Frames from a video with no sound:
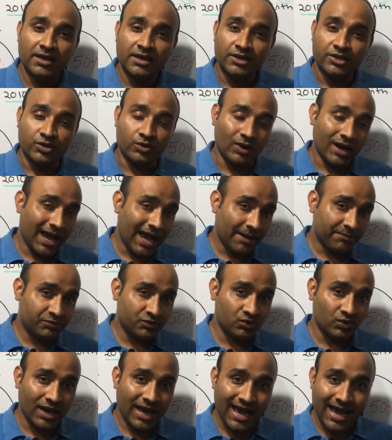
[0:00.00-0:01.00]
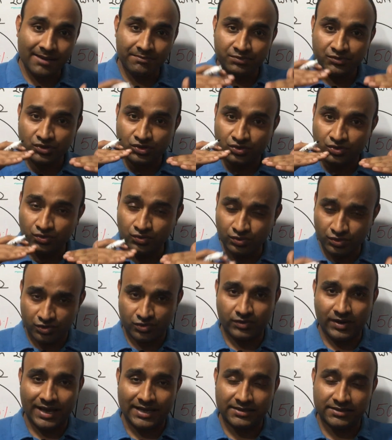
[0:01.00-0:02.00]
You have to have 2
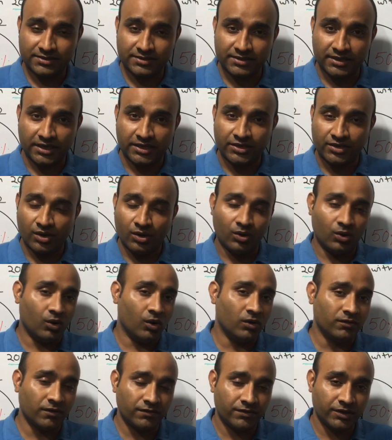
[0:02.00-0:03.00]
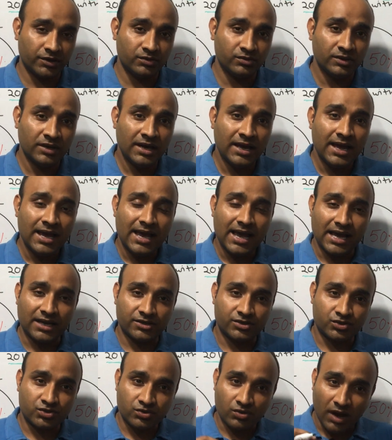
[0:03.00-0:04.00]
trends in your overview
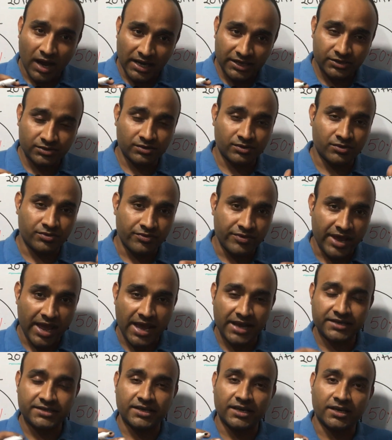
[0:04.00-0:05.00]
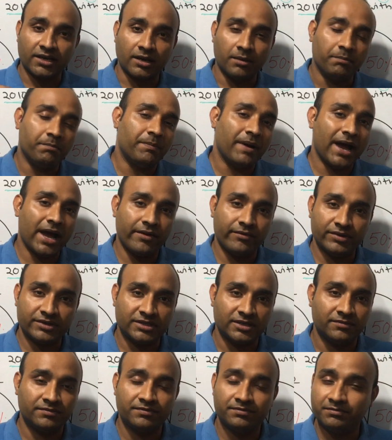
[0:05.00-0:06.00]
and try to create a
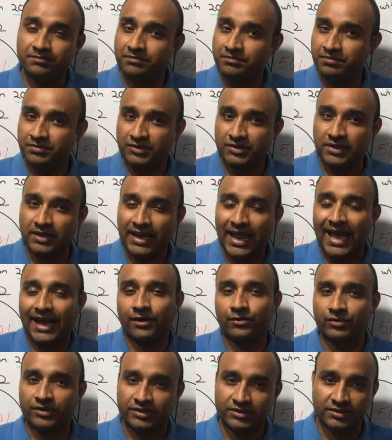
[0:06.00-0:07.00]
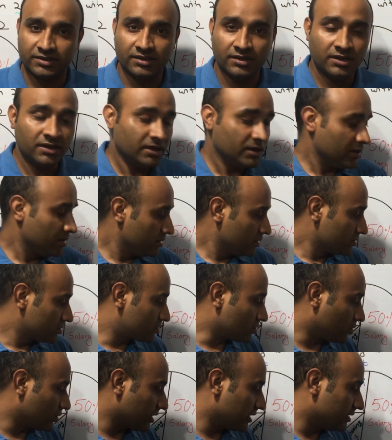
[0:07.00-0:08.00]
comparative language.
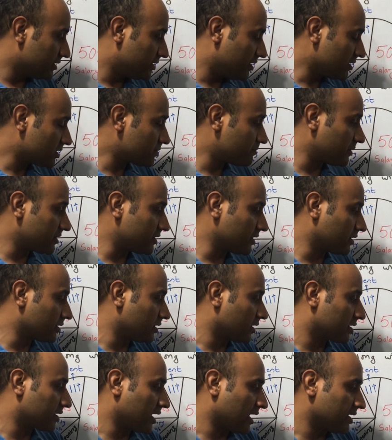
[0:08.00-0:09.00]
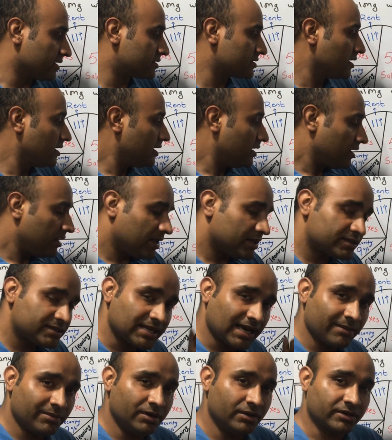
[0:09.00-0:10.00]
So in this particular case, let's
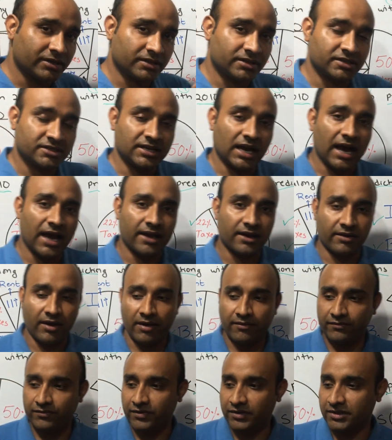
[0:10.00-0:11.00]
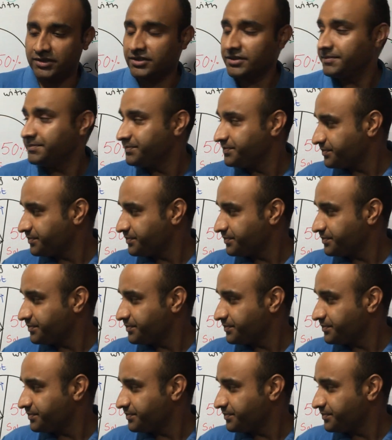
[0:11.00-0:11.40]
have a look at the diagram first.